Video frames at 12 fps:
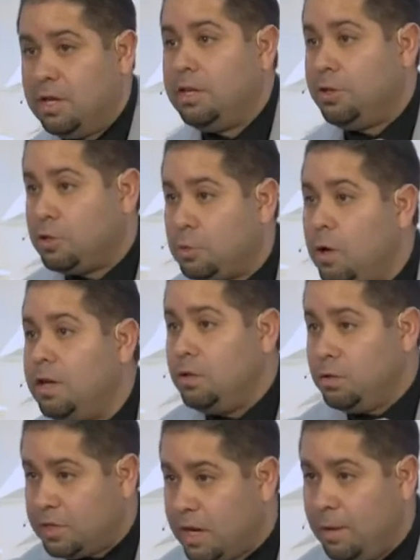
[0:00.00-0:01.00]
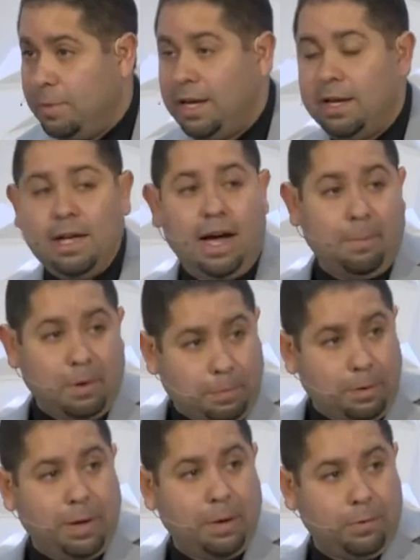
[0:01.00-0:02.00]
There's one who's coming. I'm going to
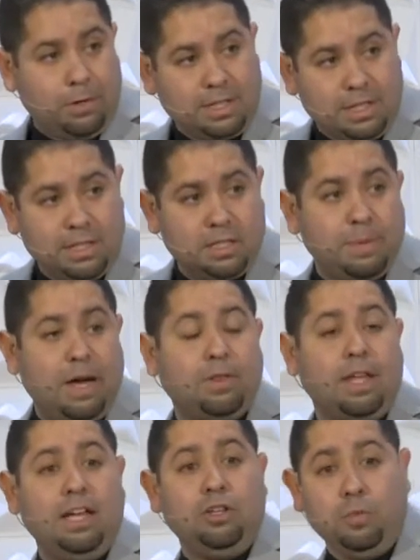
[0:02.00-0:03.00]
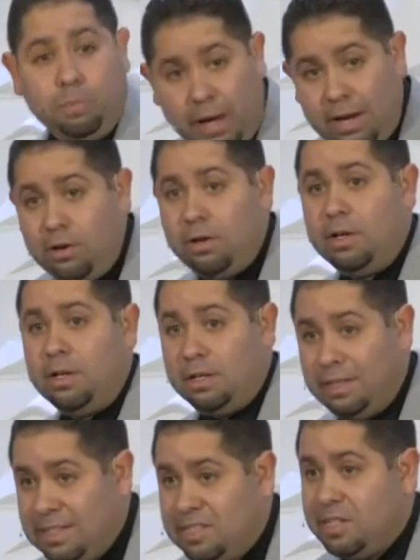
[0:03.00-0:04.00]
put my words in his mouth, and you better
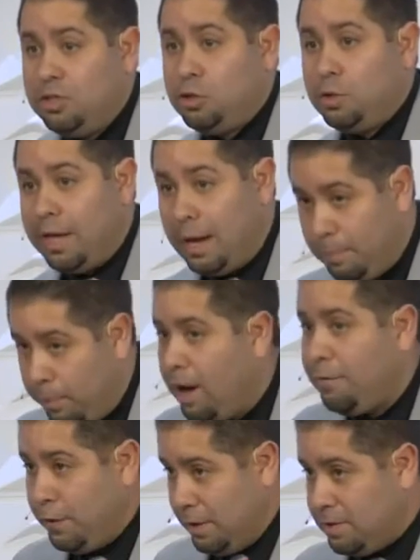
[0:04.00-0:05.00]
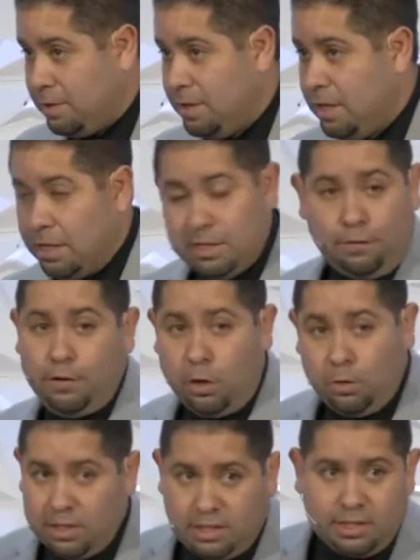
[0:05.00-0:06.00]
listen to that prophet. Because if you
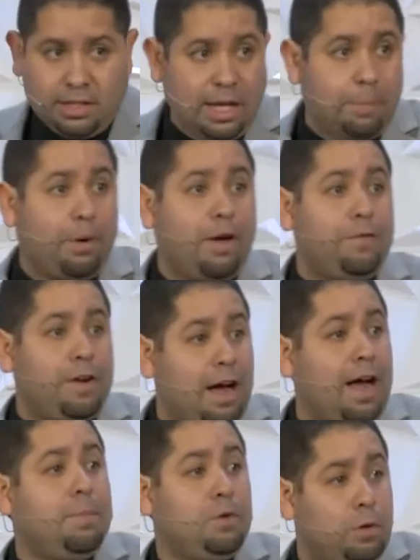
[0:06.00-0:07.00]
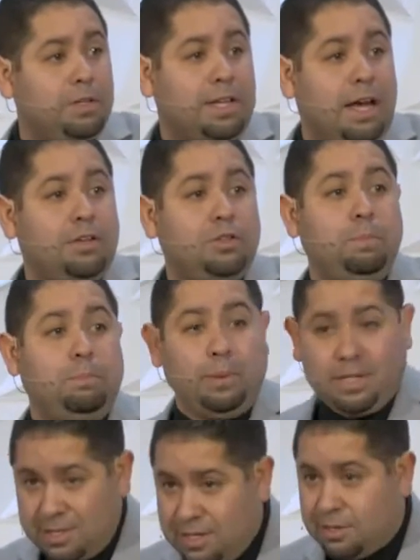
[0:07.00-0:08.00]
don't listen to that prophet, I'm going to ha- do
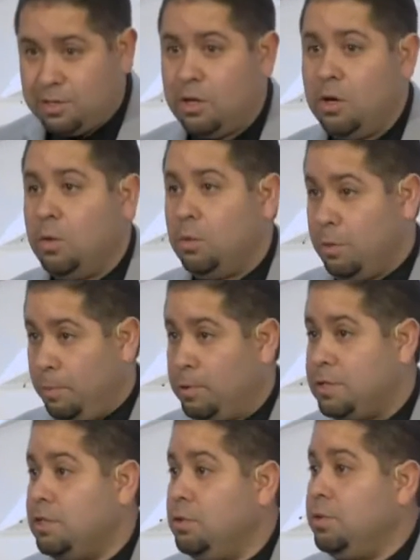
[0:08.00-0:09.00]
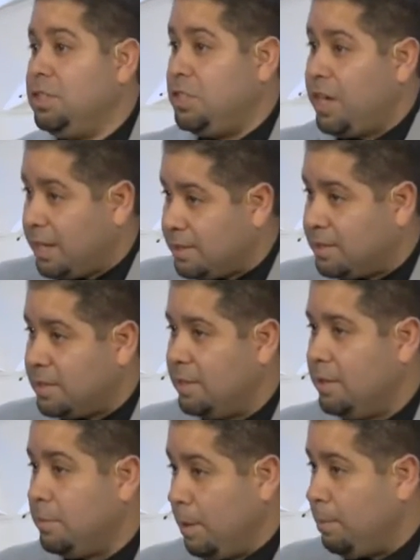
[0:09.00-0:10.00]
business with the person who rejects
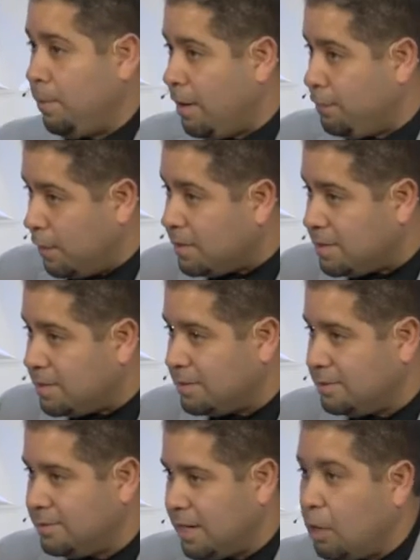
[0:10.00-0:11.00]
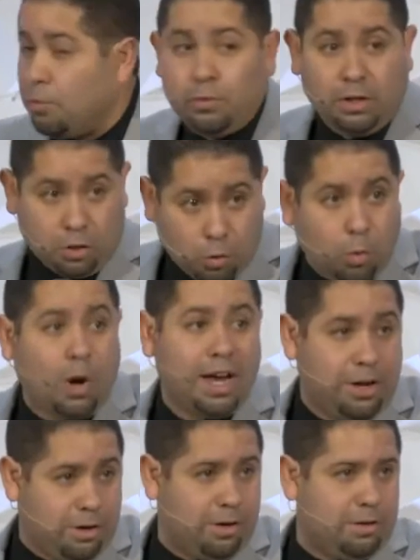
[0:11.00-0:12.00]
my prophet. I'll
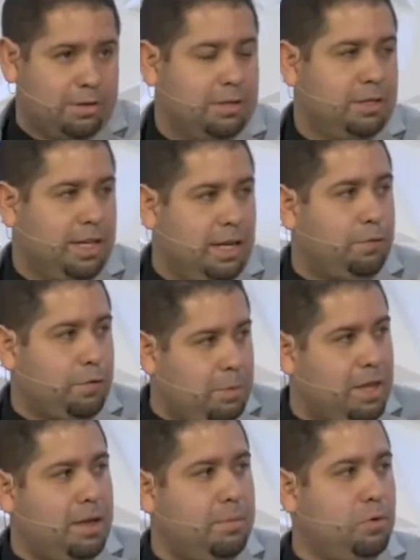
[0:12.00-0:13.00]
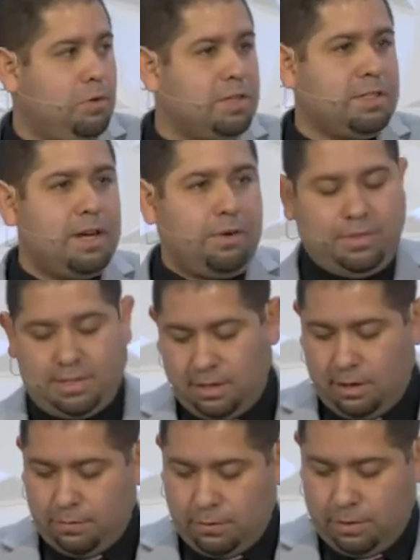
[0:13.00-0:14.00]
require it from him who does not
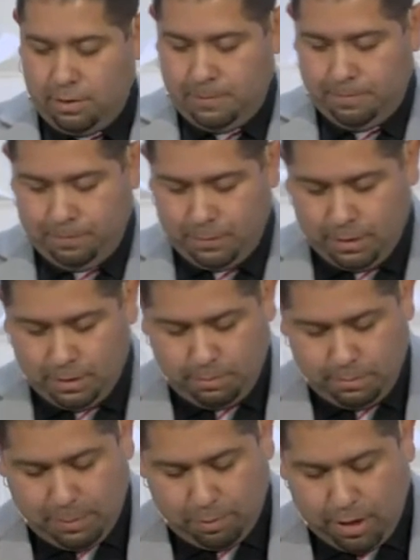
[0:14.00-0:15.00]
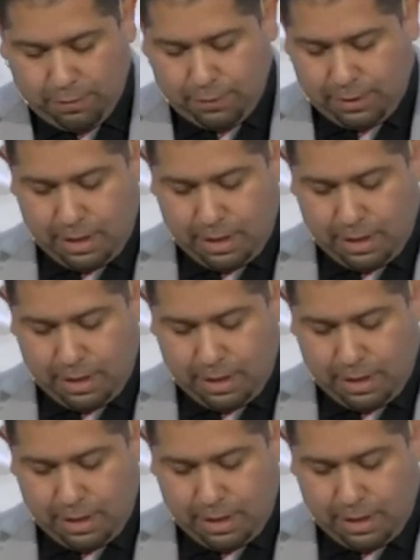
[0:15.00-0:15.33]
receive my prophet that I'm